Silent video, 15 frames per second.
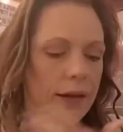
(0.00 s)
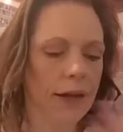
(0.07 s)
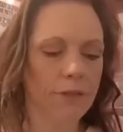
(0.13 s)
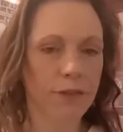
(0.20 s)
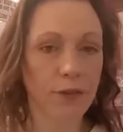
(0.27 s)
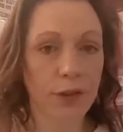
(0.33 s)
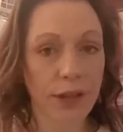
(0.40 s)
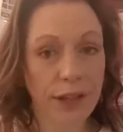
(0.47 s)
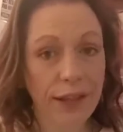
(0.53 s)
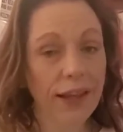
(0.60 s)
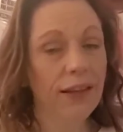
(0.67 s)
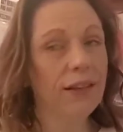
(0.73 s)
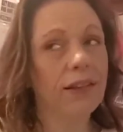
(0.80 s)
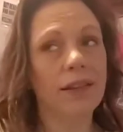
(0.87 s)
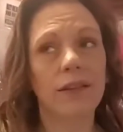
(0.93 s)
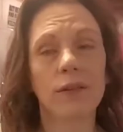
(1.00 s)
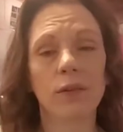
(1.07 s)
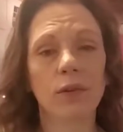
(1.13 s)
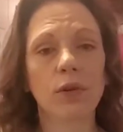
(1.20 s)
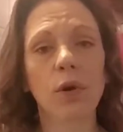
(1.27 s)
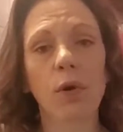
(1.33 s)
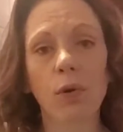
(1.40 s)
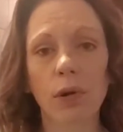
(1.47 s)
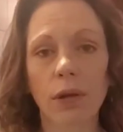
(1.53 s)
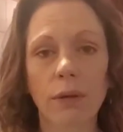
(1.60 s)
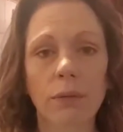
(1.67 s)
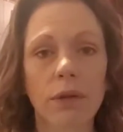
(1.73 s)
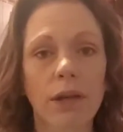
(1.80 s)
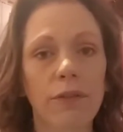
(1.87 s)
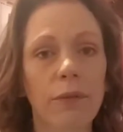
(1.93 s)
If you need links, totally
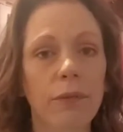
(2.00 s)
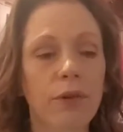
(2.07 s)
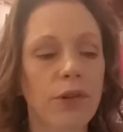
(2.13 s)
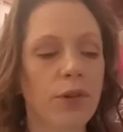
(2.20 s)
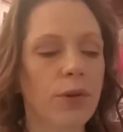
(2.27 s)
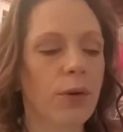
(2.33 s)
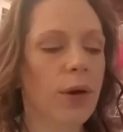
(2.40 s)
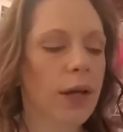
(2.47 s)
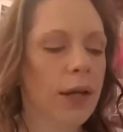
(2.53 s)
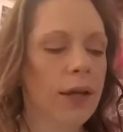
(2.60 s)
will give them to you.